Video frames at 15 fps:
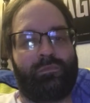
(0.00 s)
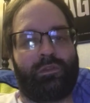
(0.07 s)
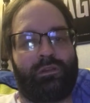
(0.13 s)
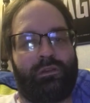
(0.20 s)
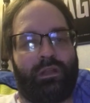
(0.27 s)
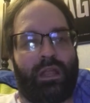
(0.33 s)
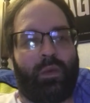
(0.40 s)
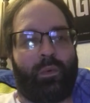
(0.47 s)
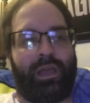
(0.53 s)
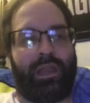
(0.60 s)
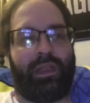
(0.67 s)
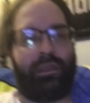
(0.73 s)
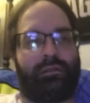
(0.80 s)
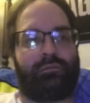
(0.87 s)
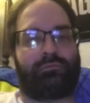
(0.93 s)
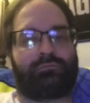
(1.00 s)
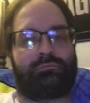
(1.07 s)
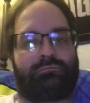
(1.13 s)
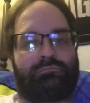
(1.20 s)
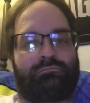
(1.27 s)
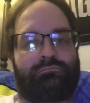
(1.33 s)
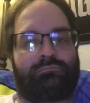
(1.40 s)
And I waited
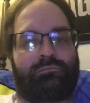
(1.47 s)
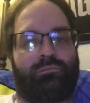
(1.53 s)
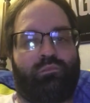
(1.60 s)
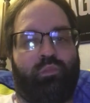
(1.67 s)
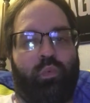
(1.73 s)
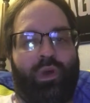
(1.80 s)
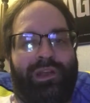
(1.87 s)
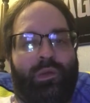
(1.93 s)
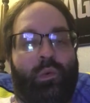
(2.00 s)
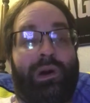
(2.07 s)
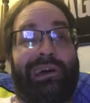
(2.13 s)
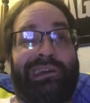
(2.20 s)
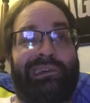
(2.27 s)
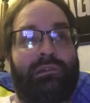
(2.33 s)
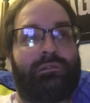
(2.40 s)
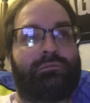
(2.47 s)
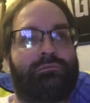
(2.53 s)
quite a while.